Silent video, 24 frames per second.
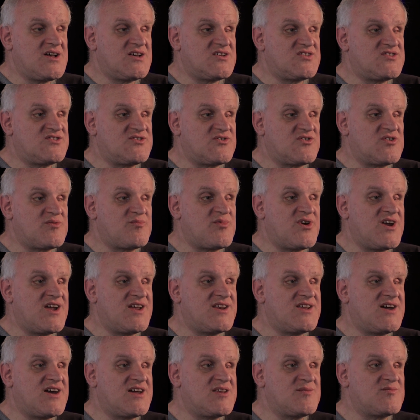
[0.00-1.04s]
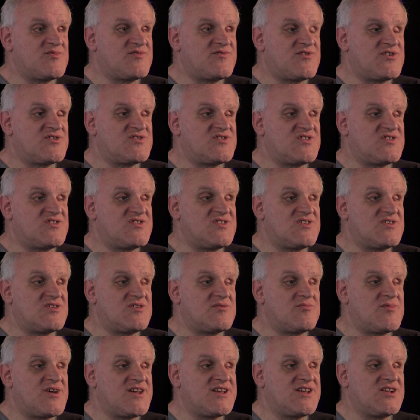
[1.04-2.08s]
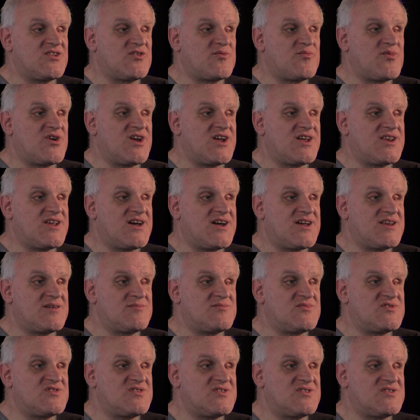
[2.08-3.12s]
store brand items versus the regular brand items.